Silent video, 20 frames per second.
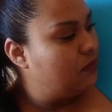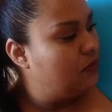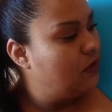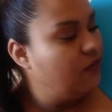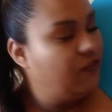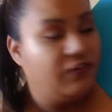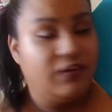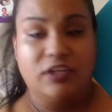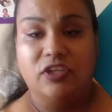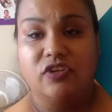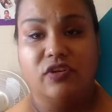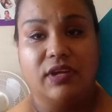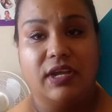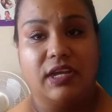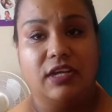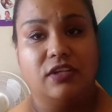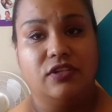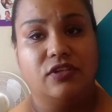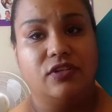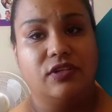official
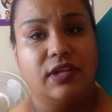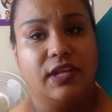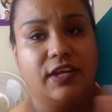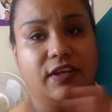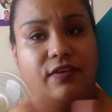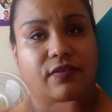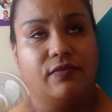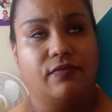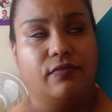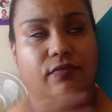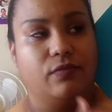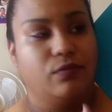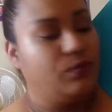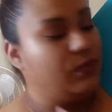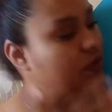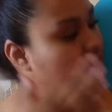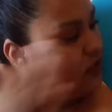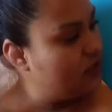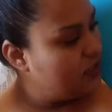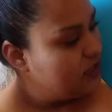calendar,
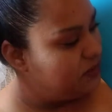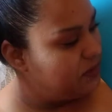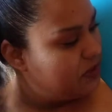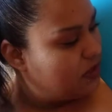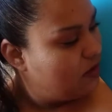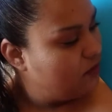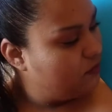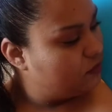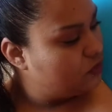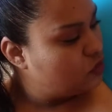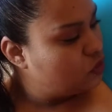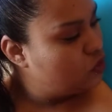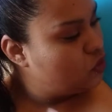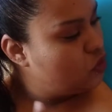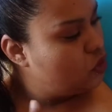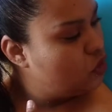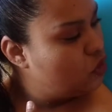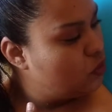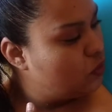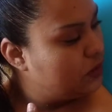when they're gonna be off for
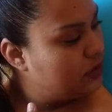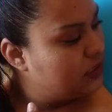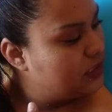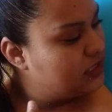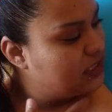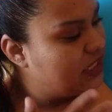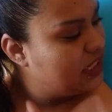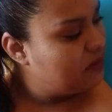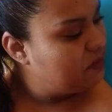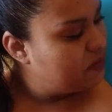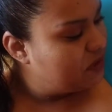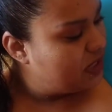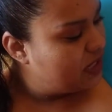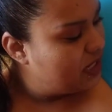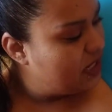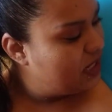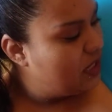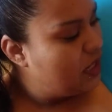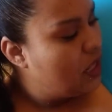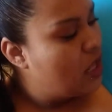school, when is Labor
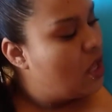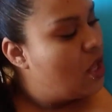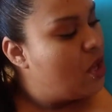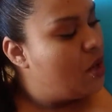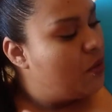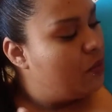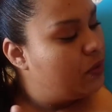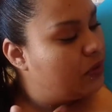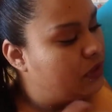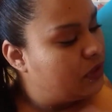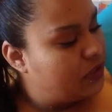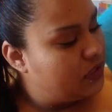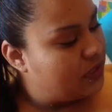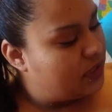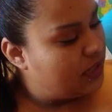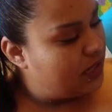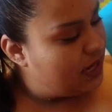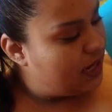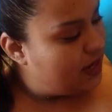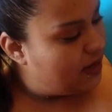Day, when they're
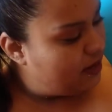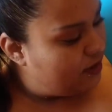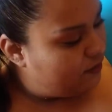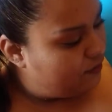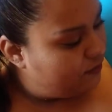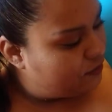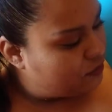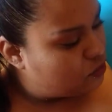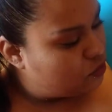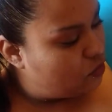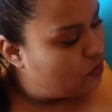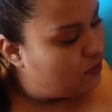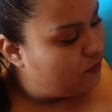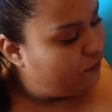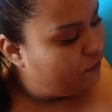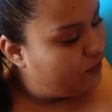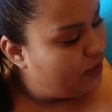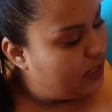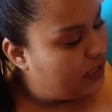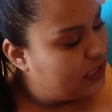gonna have school
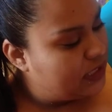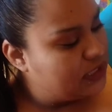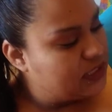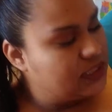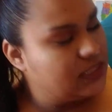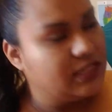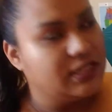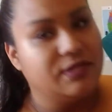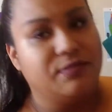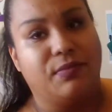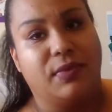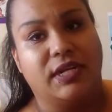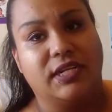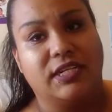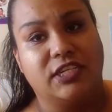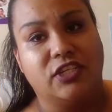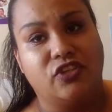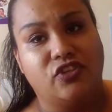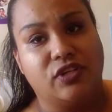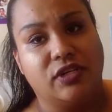on Fridays, because my
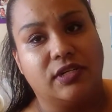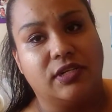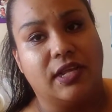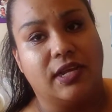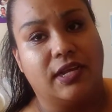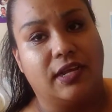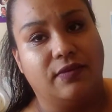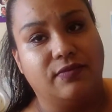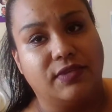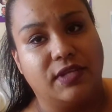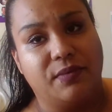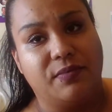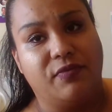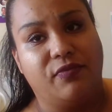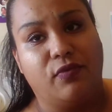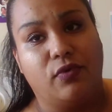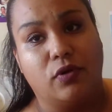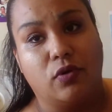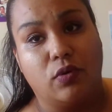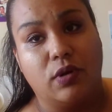district, like I've said
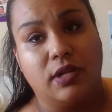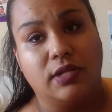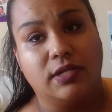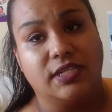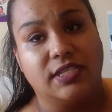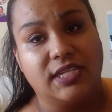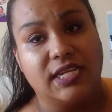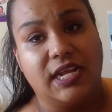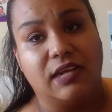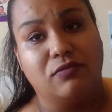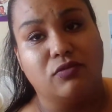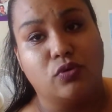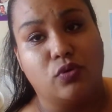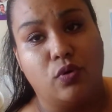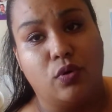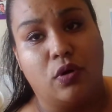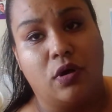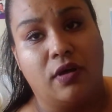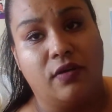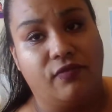before, doesn't have
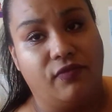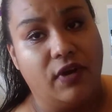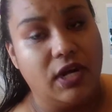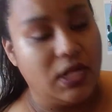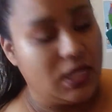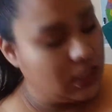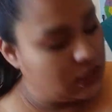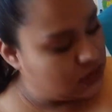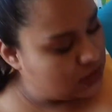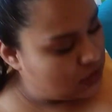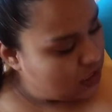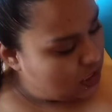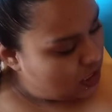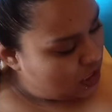school on Fridays.